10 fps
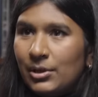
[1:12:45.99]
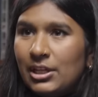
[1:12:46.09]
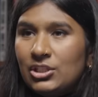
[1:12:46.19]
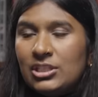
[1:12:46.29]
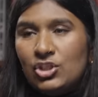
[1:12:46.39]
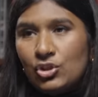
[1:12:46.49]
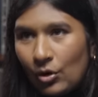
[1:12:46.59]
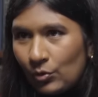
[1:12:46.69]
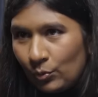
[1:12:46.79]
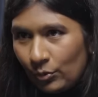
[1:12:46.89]
but he
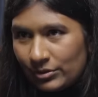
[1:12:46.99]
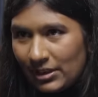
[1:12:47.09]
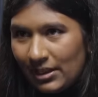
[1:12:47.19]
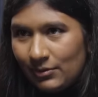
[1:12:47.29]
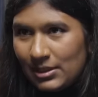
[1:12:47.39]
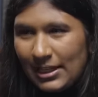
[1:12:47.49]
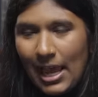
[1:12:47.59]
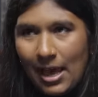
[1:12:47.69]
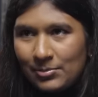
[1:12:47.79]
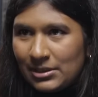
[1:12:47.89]
stonewalled it. He was like,
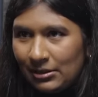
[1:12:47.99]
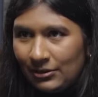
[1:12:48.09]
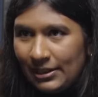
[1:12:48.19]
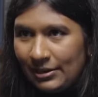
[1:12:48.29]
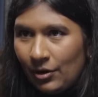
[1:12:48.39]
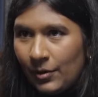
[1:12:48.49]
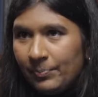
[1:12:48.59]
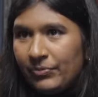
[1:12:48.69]
absolutely not.